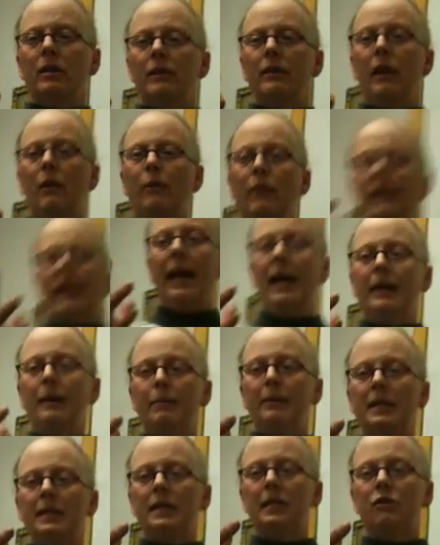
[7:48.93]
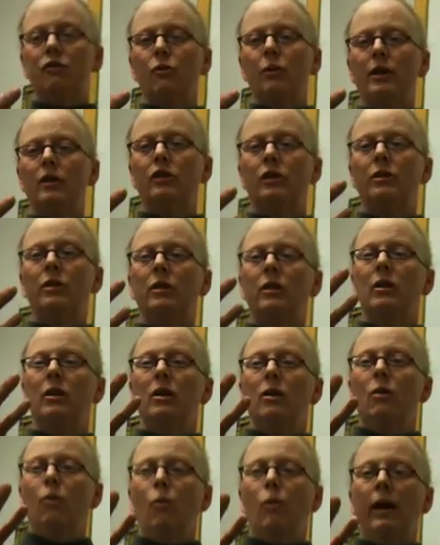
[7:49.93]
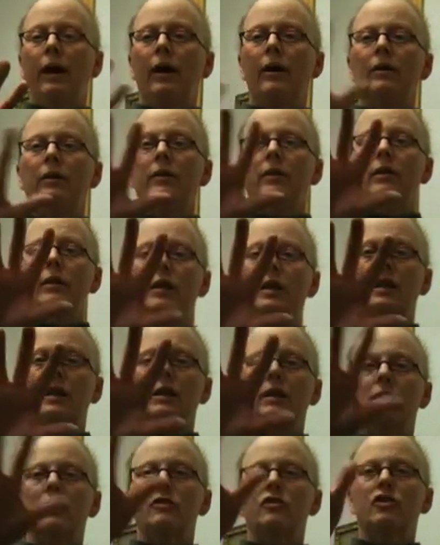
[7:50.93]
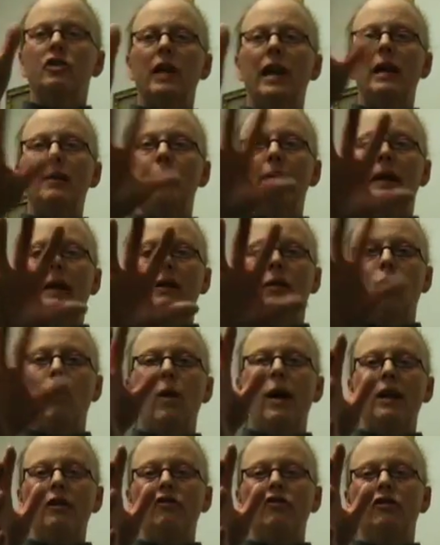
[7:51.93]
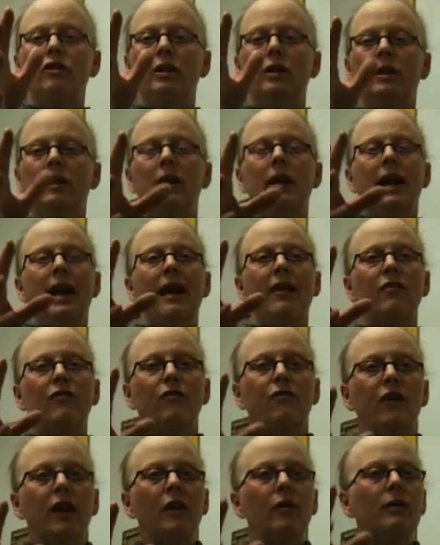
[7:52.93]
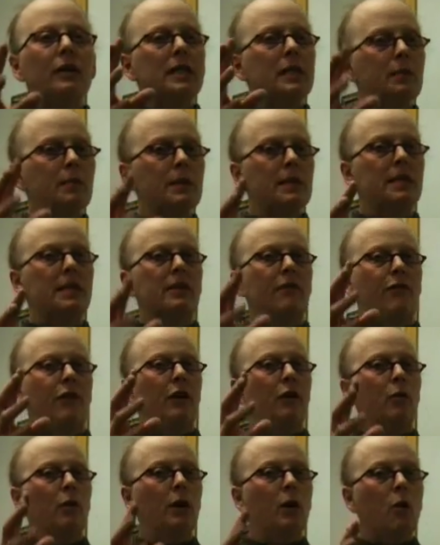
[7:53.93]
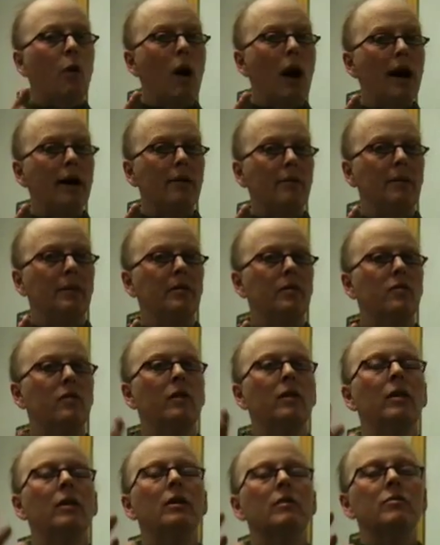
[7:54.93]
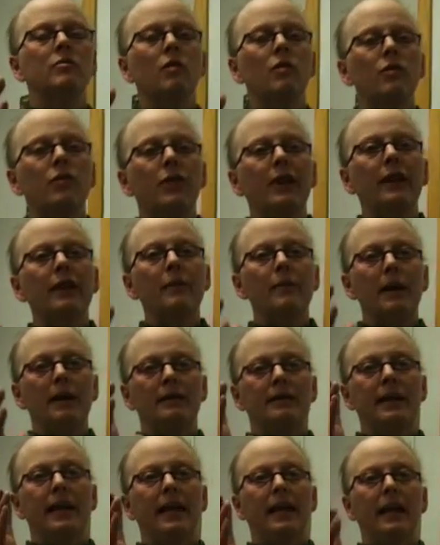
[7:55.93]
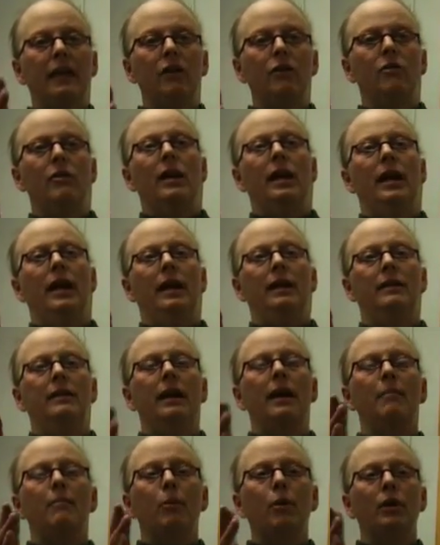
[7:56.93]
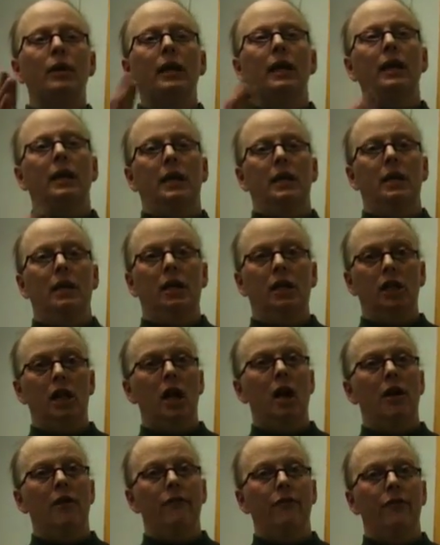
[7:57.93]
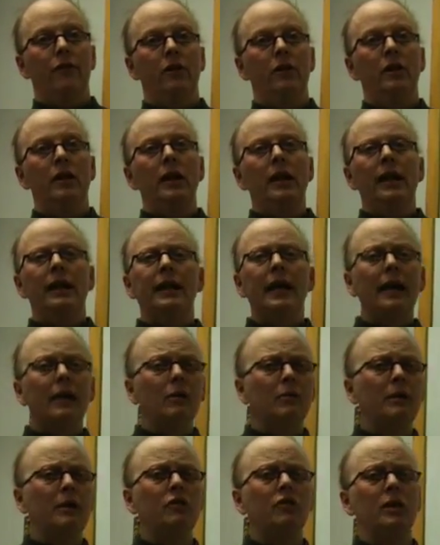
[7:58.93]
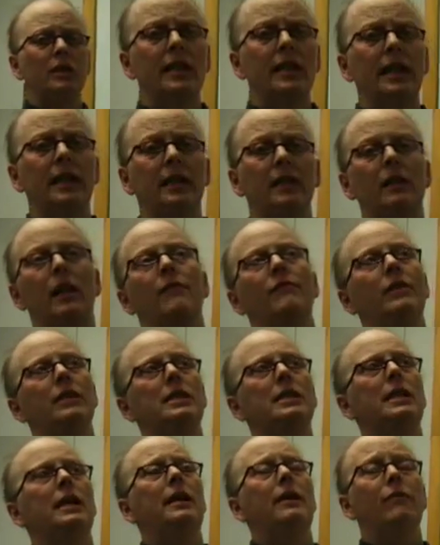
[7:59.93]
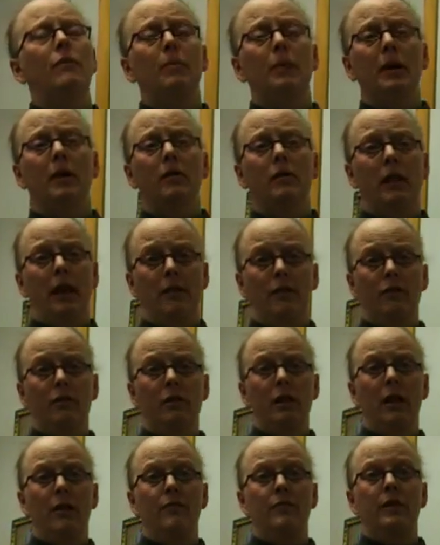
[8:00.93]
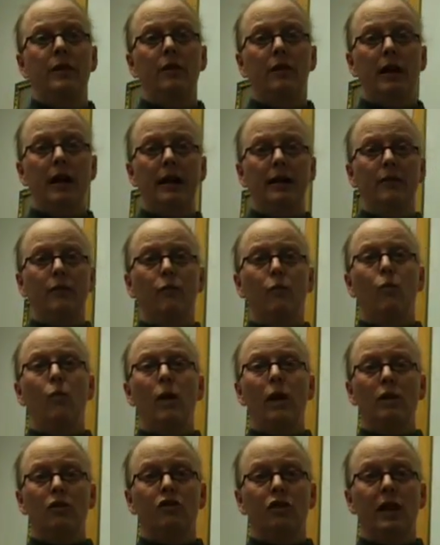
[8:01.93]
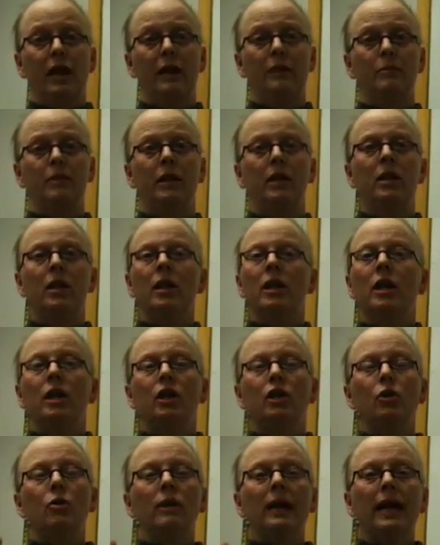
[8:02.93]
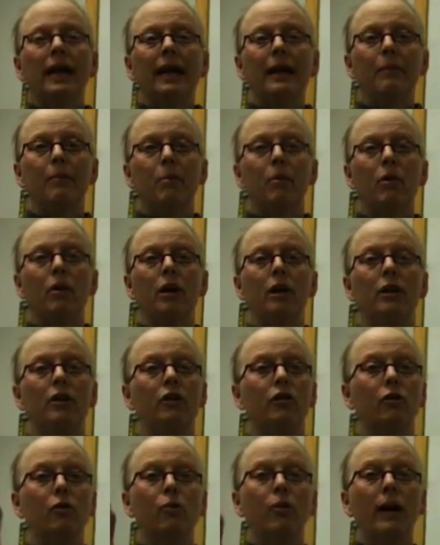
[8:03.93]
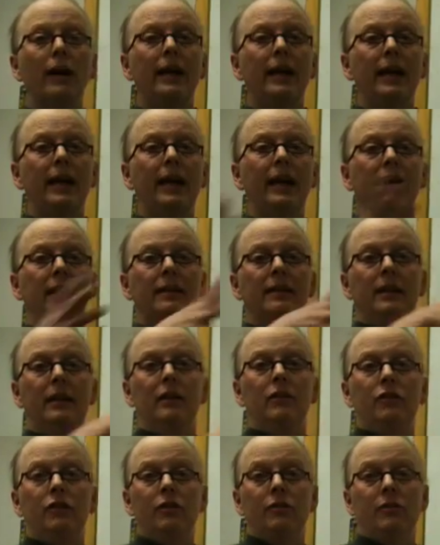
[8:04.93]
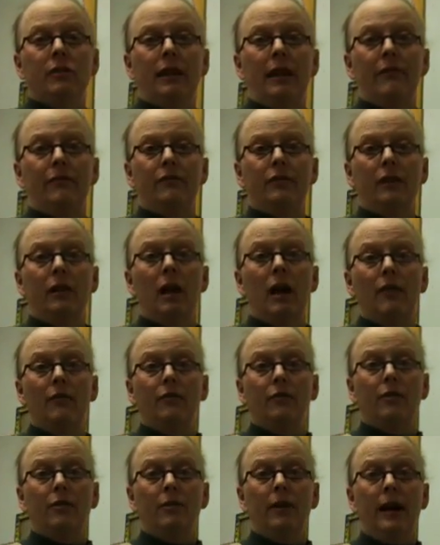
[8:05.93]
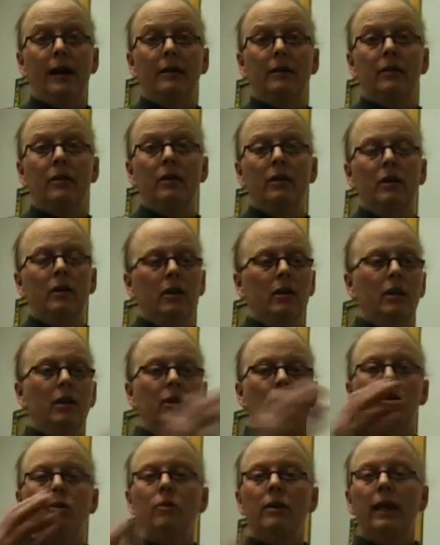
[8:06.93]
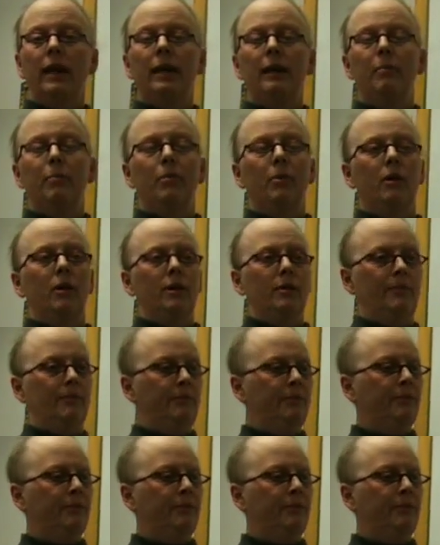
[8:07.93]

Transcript: that we end up in a situation where the shape in question has very specific requirements. So think about taking your hand and putting it in a glove and I don't mean any glove. Let's say you have a pair of leather gloves that are kind of well shaped. You can't put your right hand into your left glove, correct? You can't put